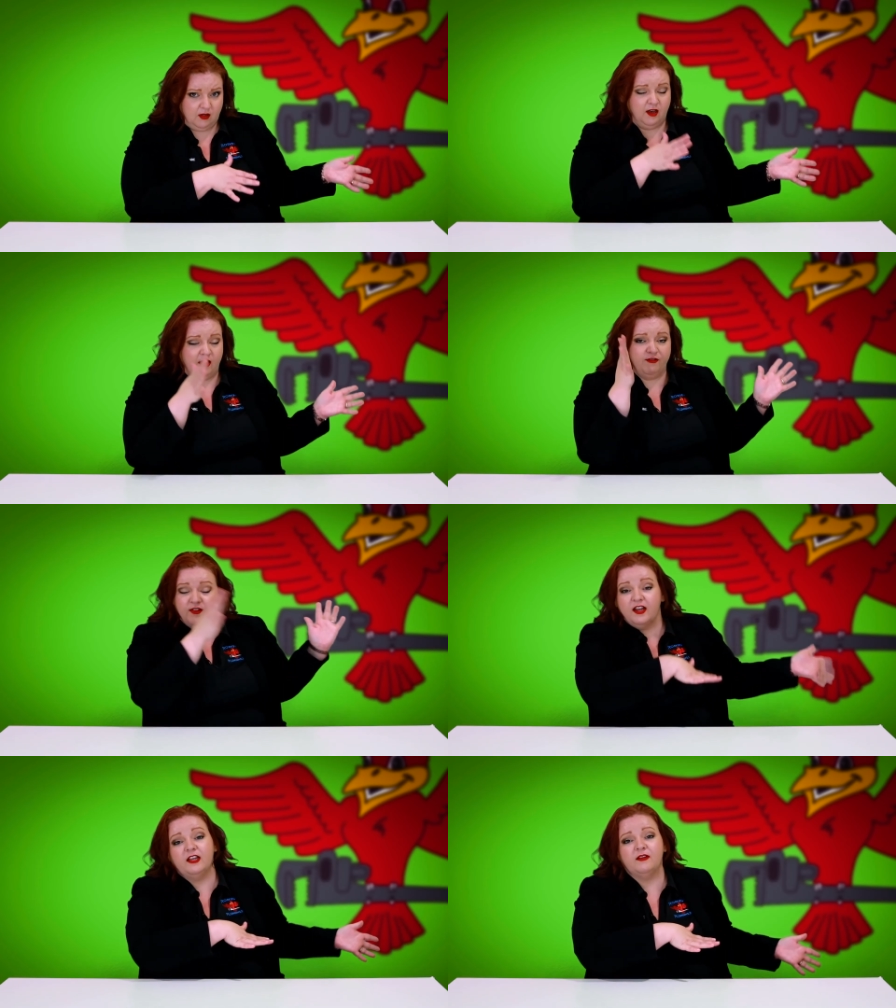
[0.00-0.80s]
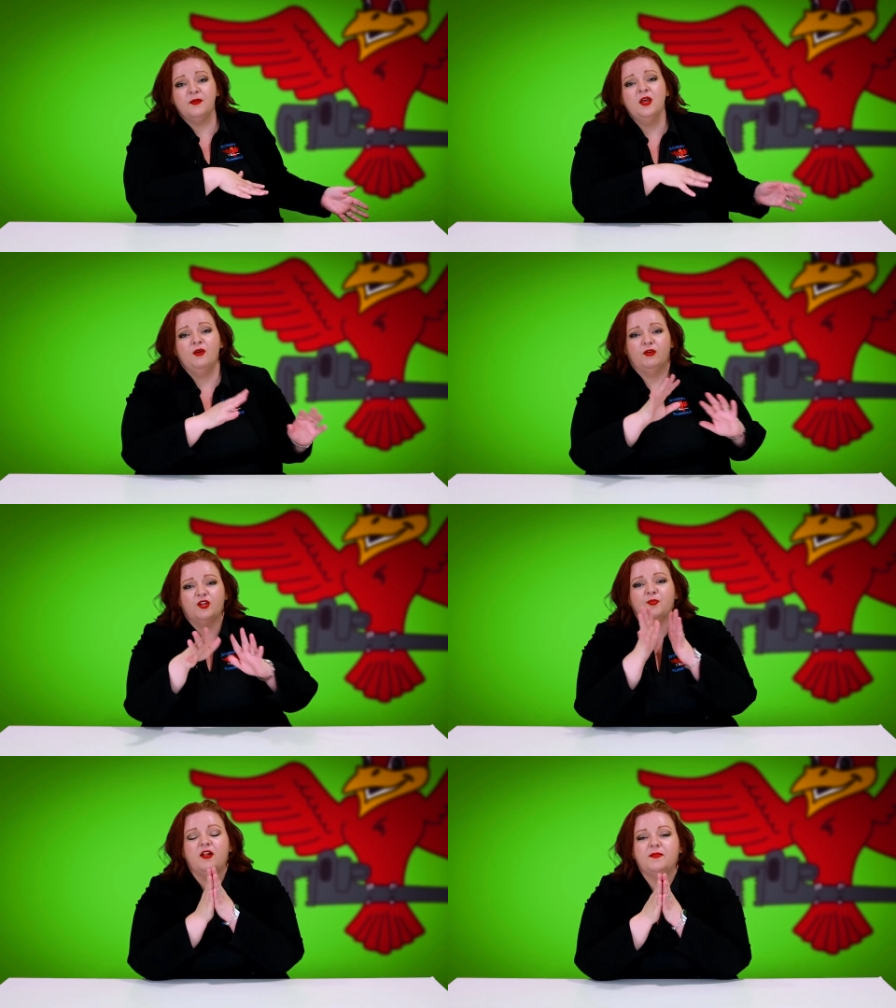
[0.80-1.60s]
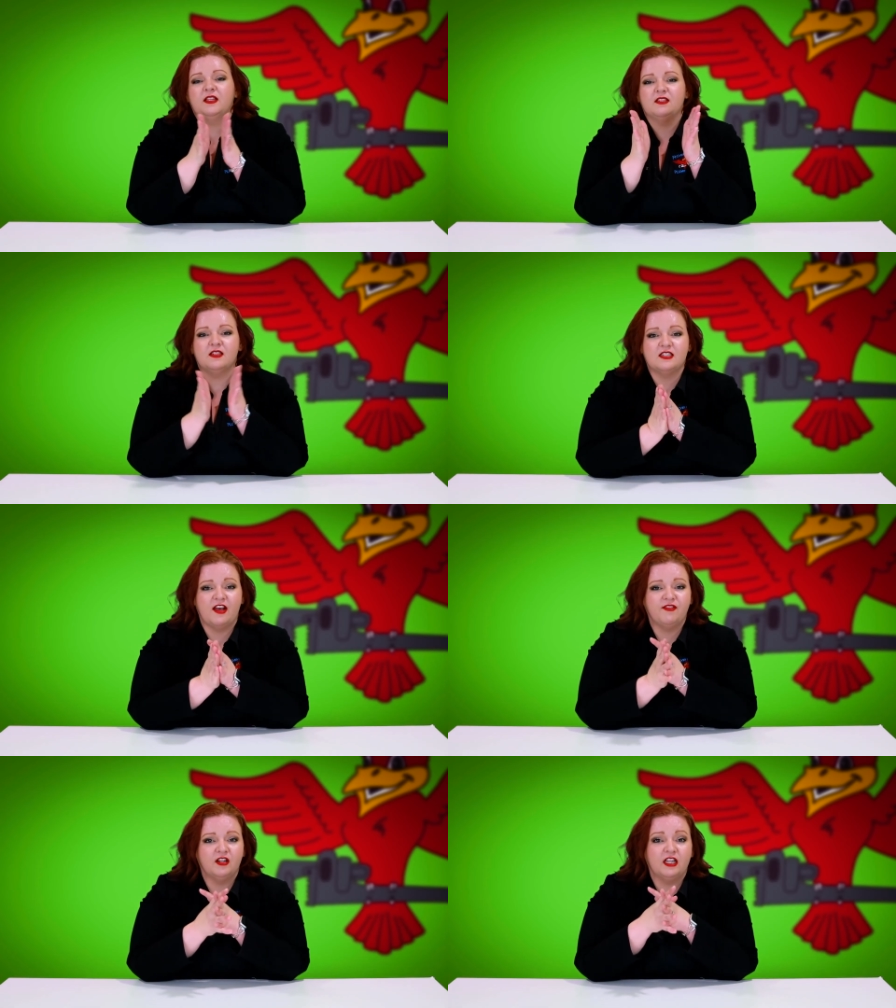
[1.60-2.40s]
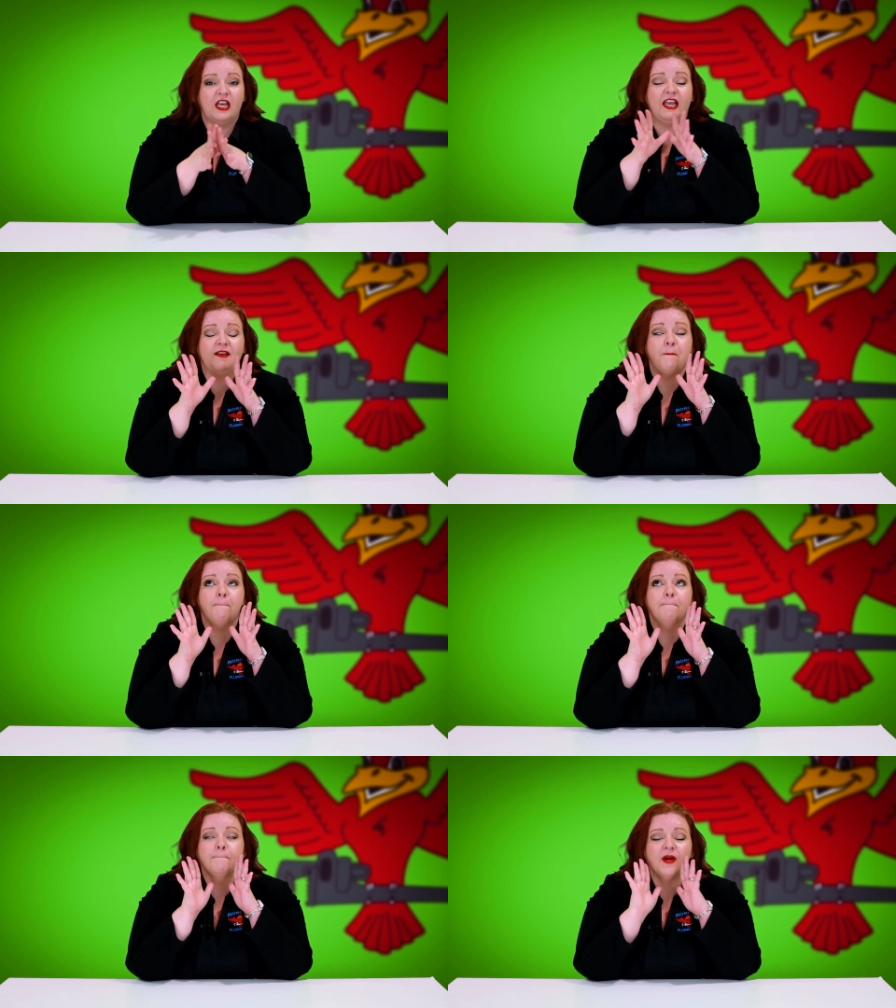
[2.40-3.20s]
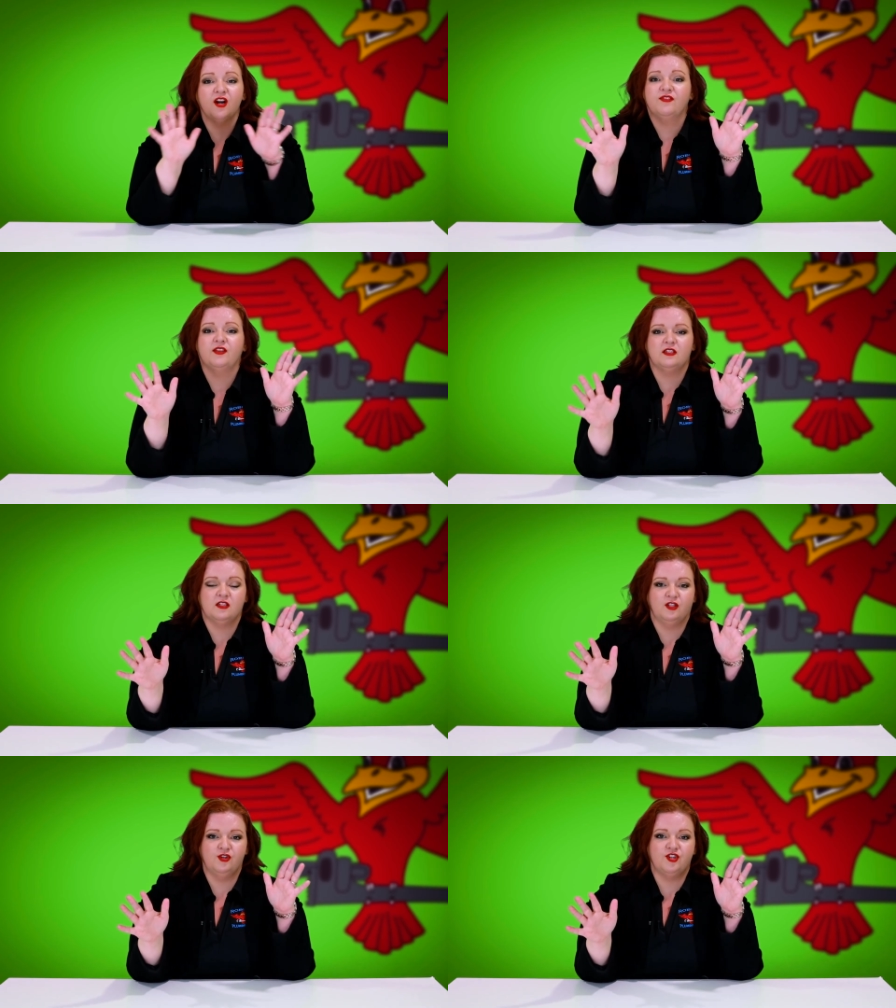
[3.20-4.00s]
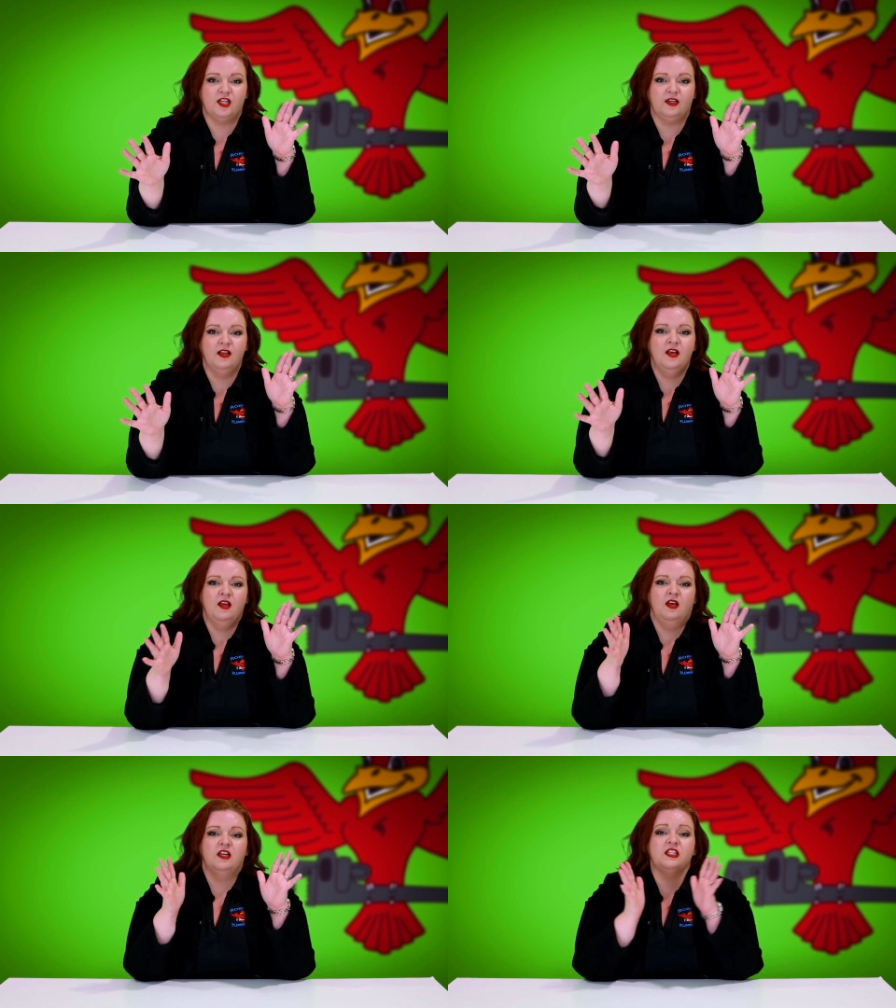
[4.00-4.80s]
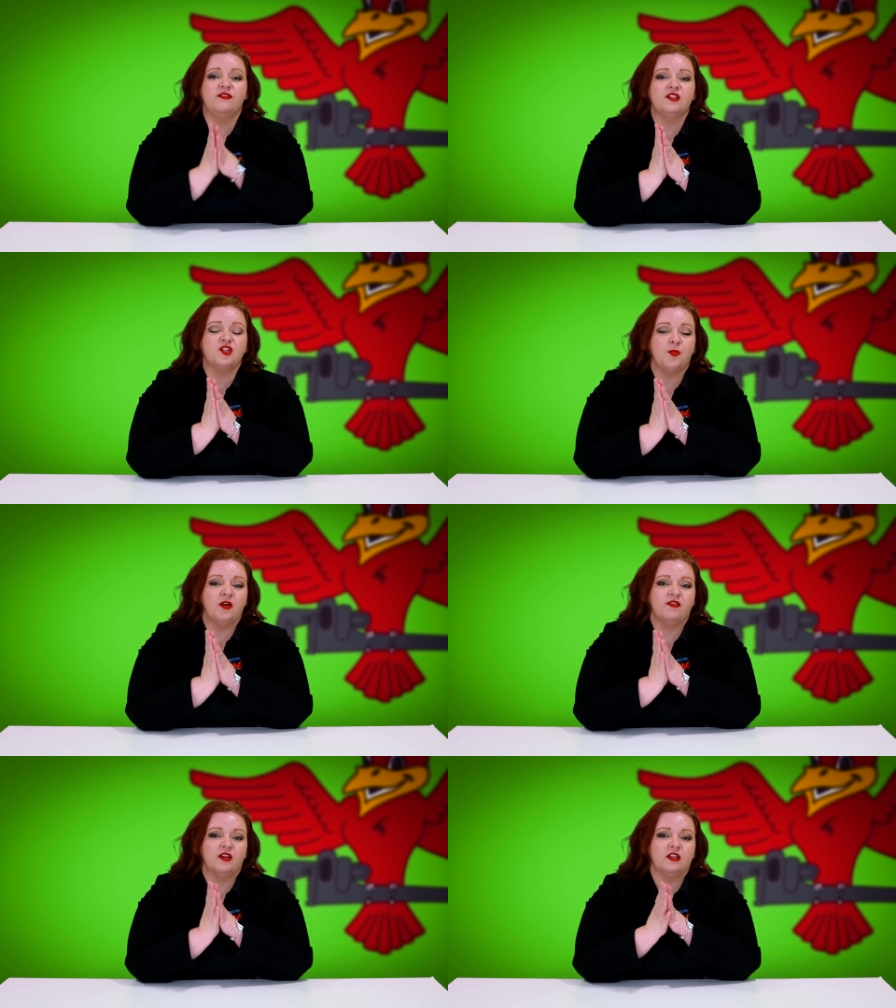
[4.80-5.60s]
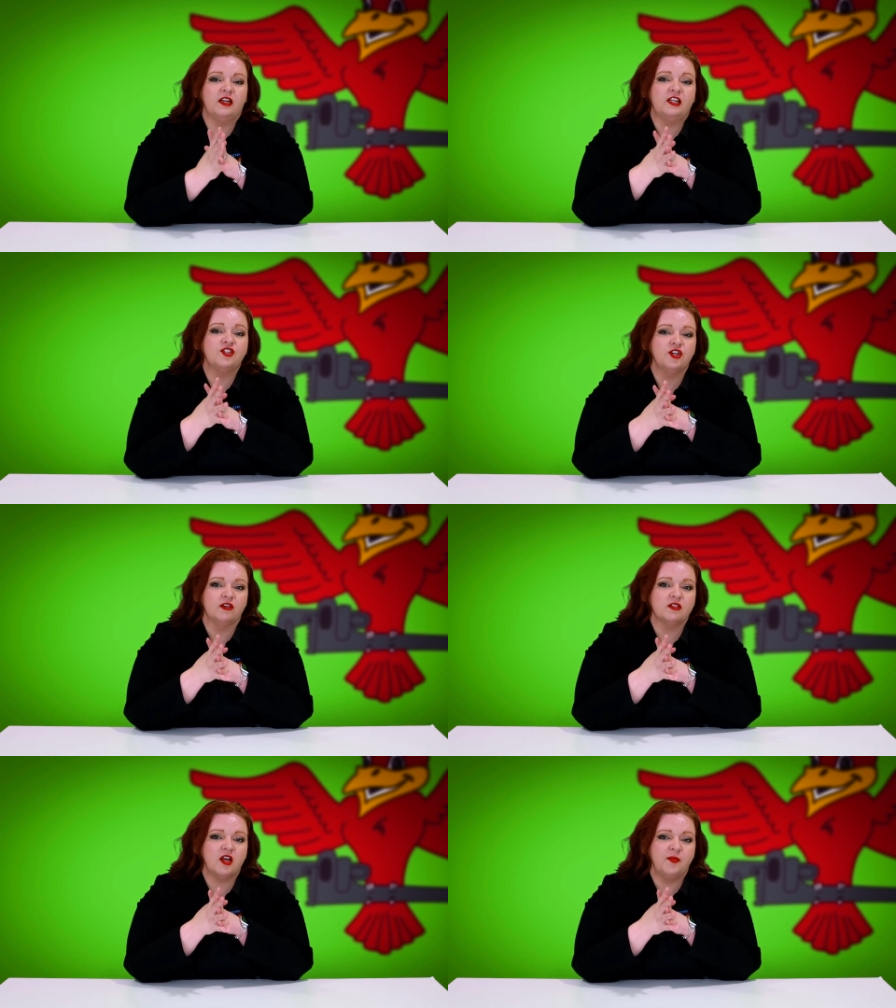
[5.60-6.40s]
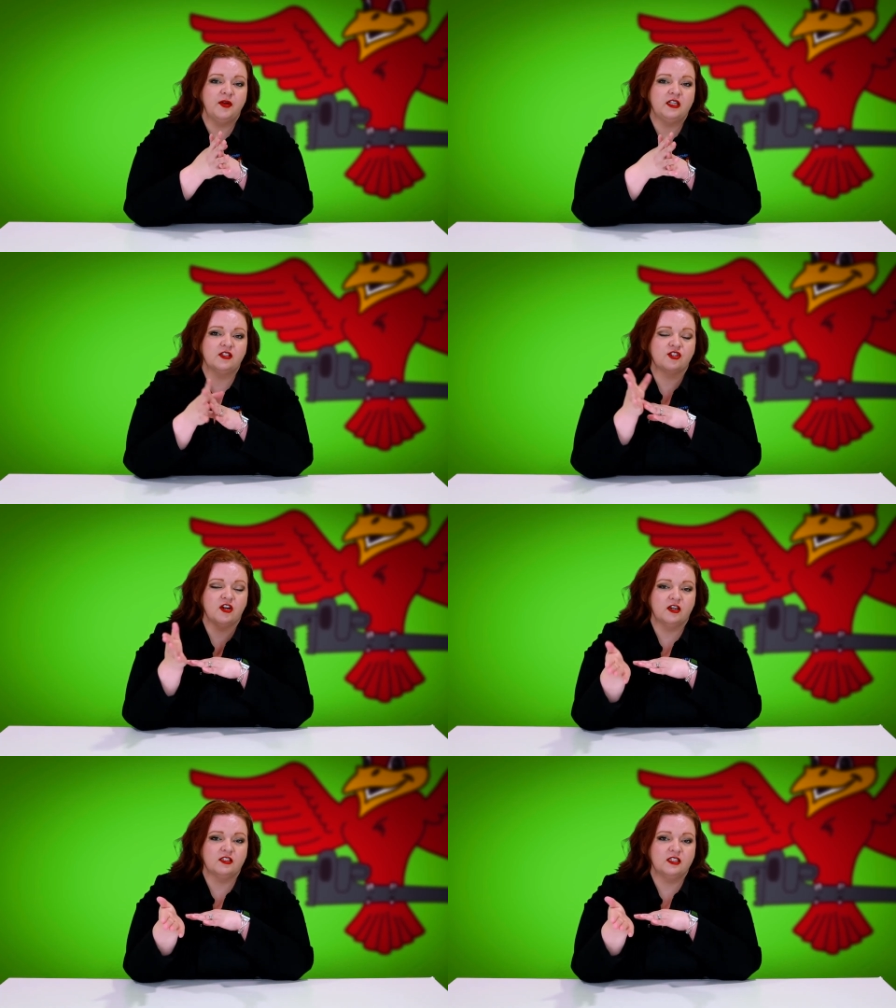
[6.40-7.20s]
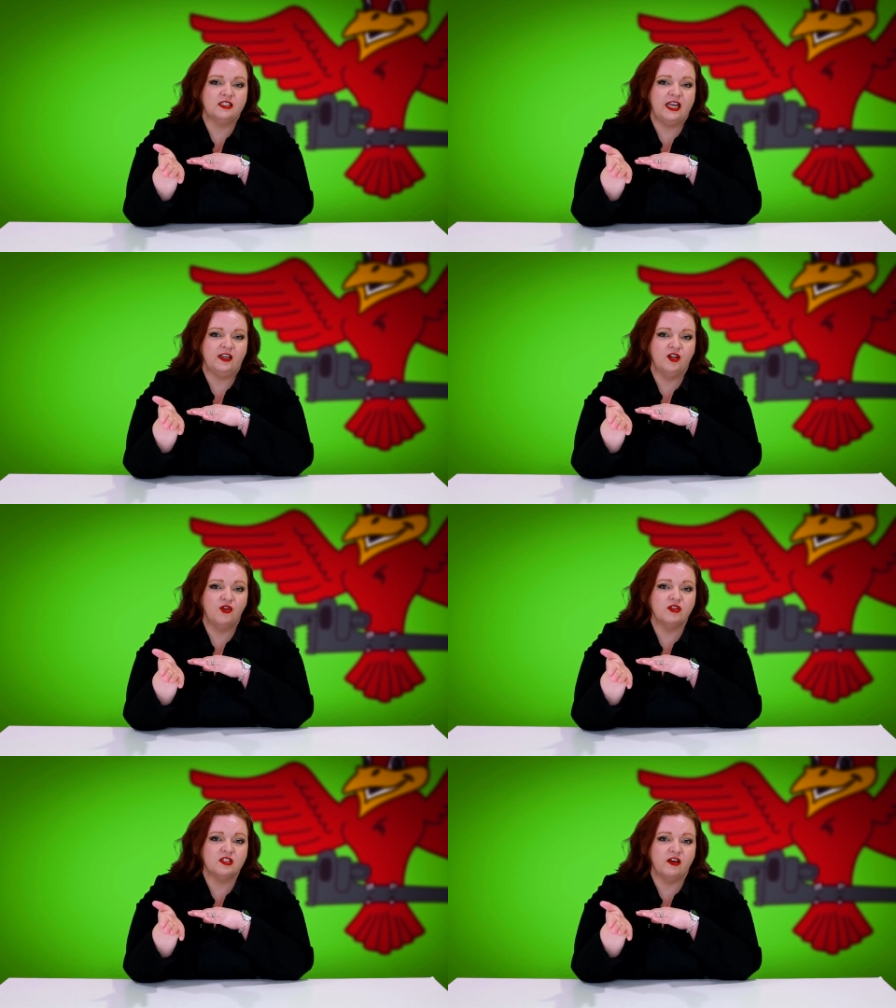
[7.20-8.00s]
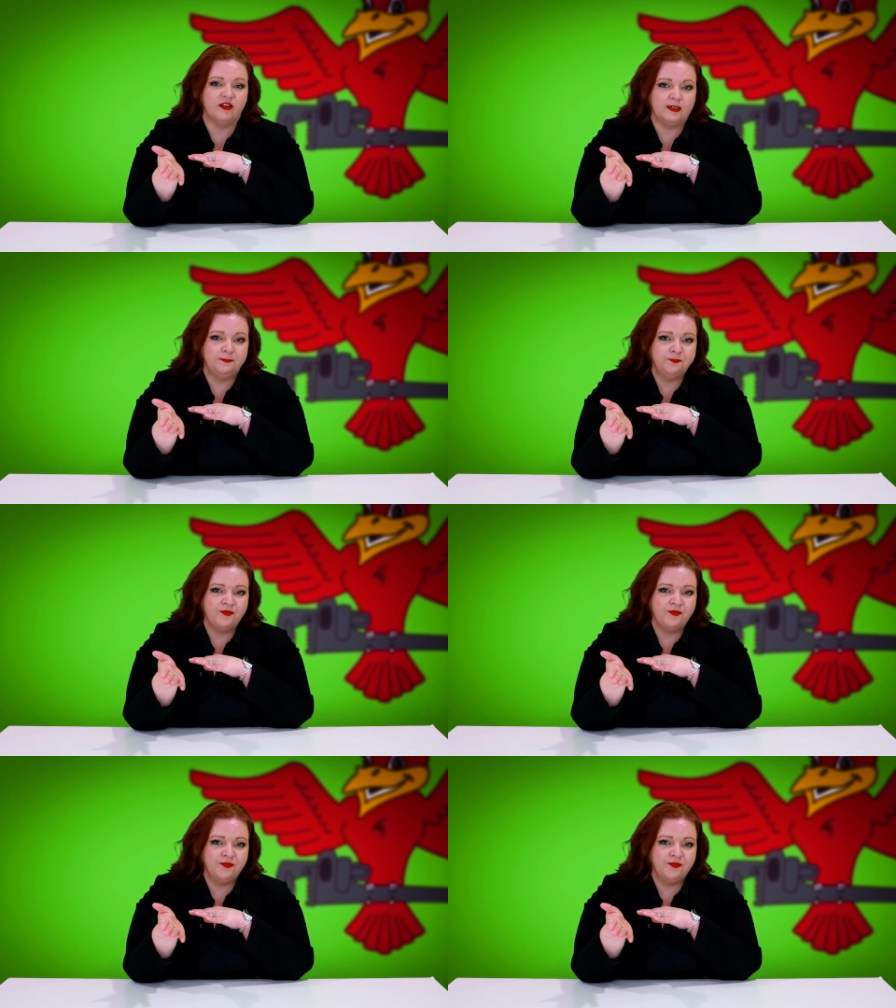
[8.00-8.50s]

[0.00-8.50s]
uh, flooding with your plumbing, this is definitely a perfect solution. It's even so perfect that insurance companies are starting to take notice of it.